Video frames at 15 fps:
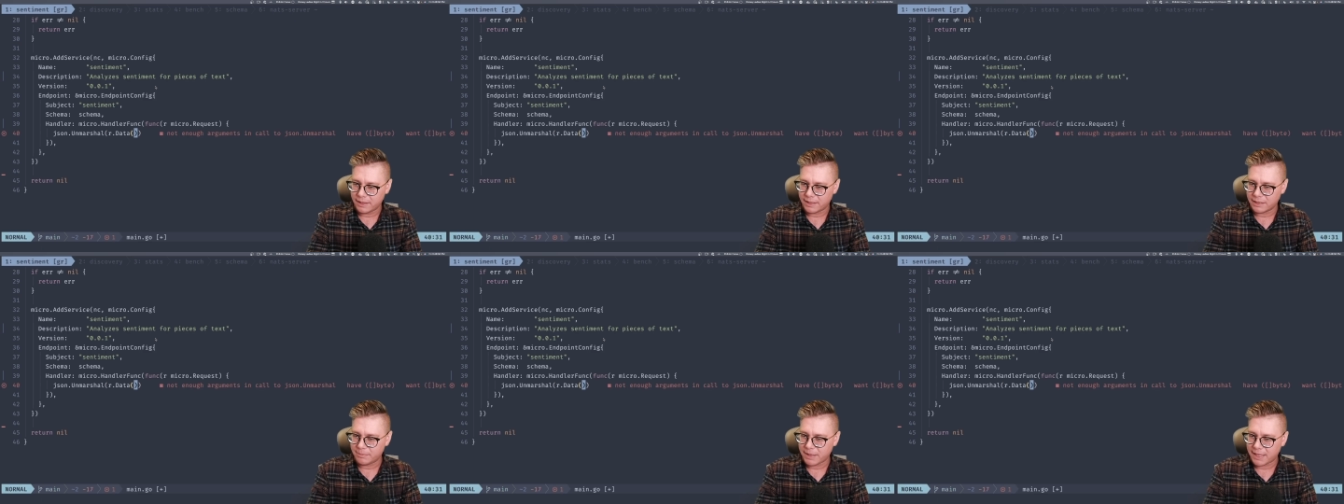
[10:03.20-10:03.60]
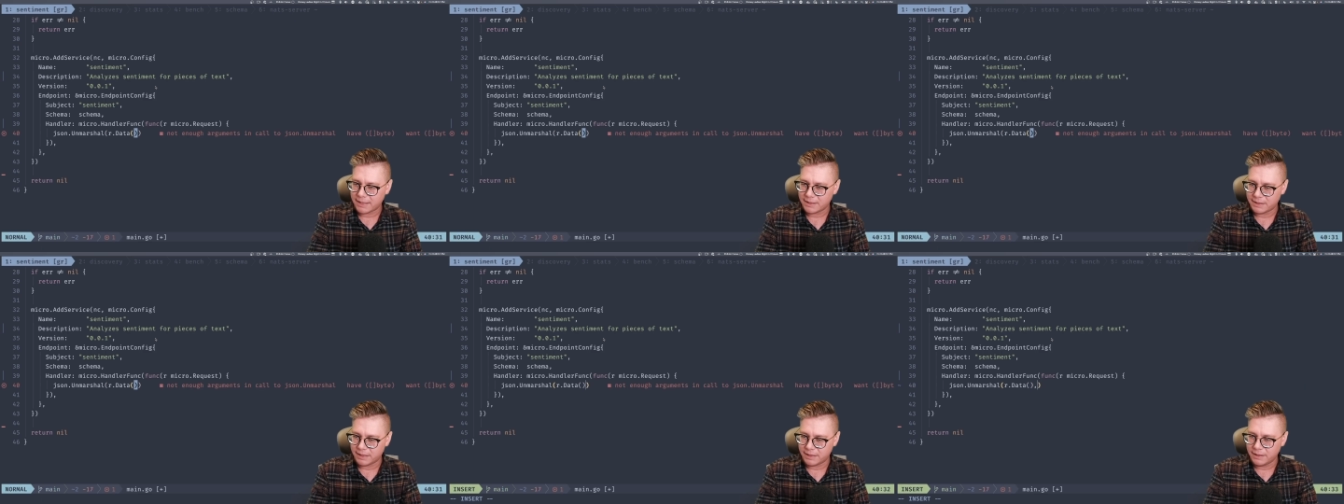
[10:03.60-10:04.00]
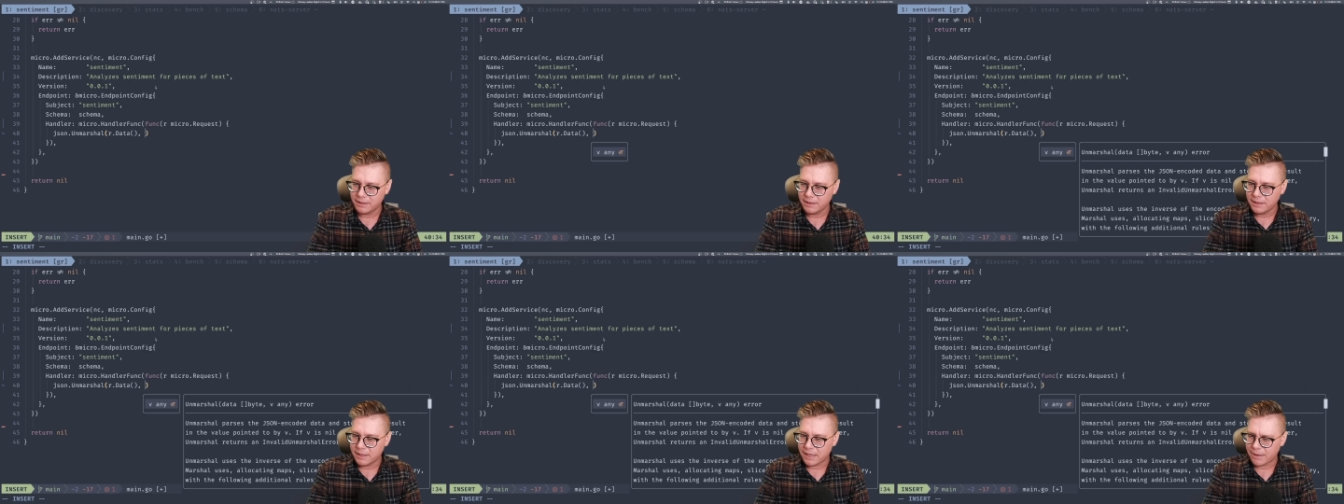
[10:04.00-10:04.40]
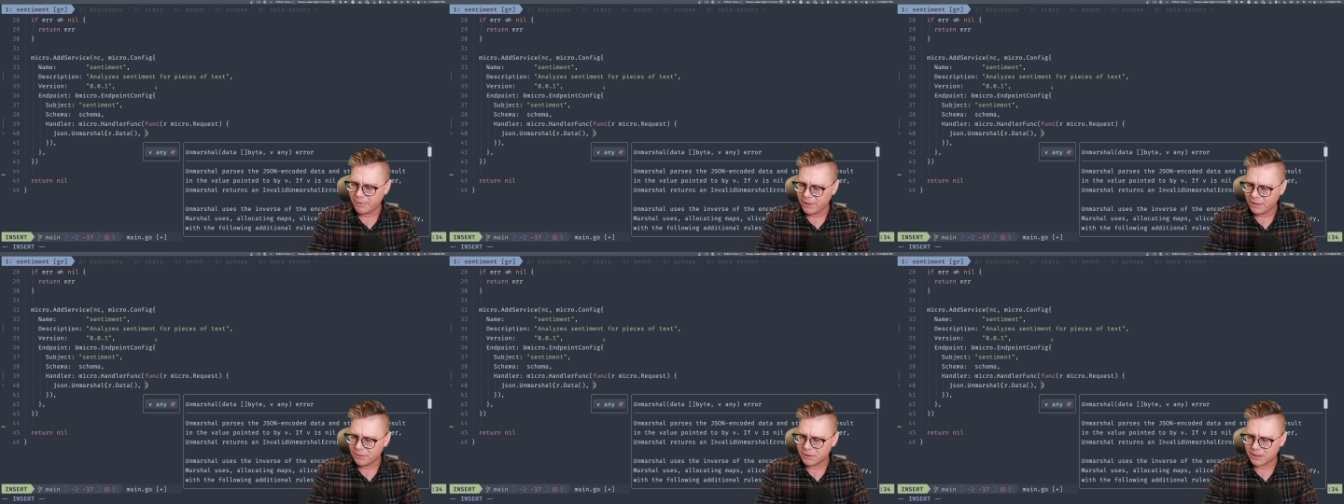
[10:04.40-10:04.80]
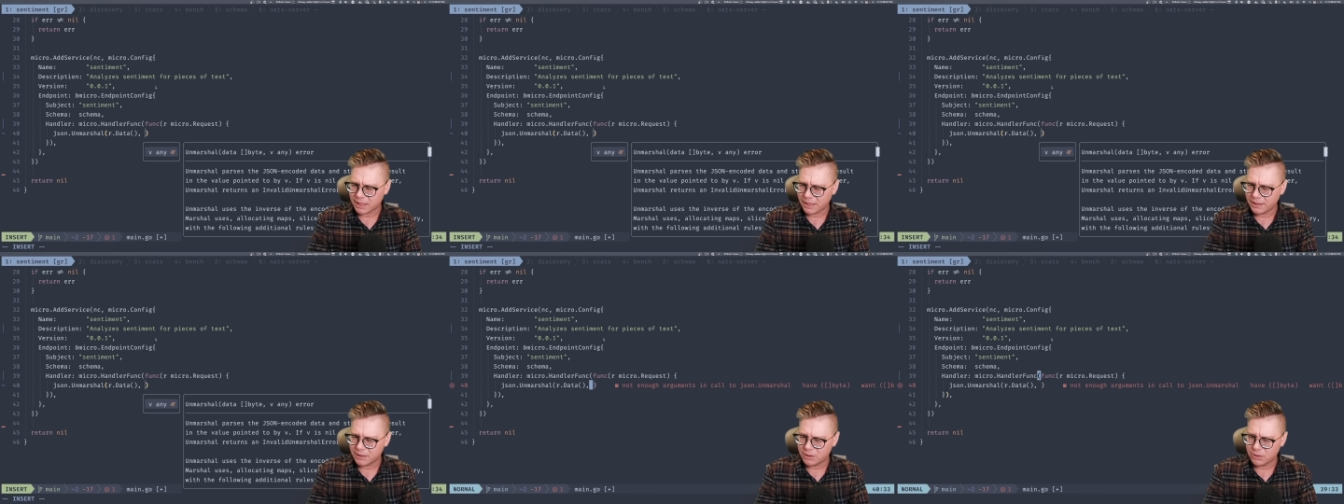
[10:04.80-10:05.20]
that gets passed in, and we need to
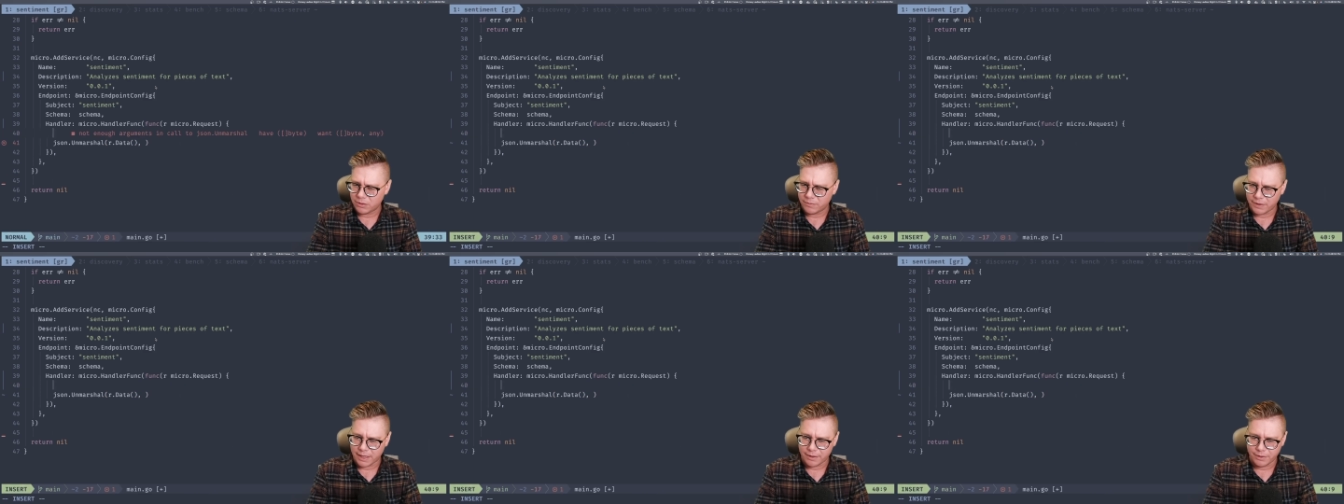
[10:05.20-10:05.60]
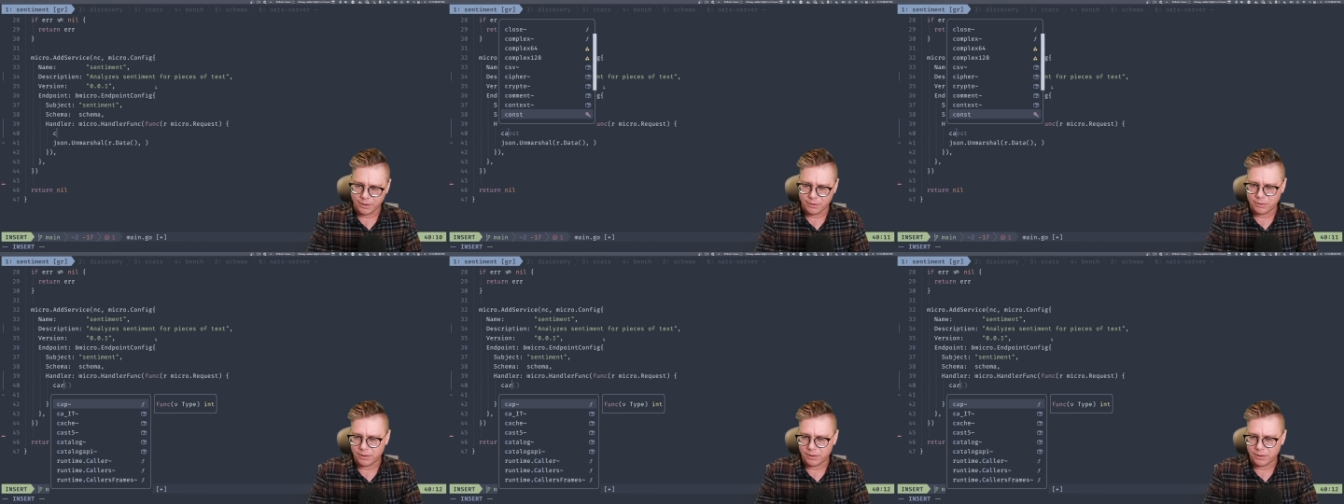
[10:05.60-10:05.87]
assign this to a value.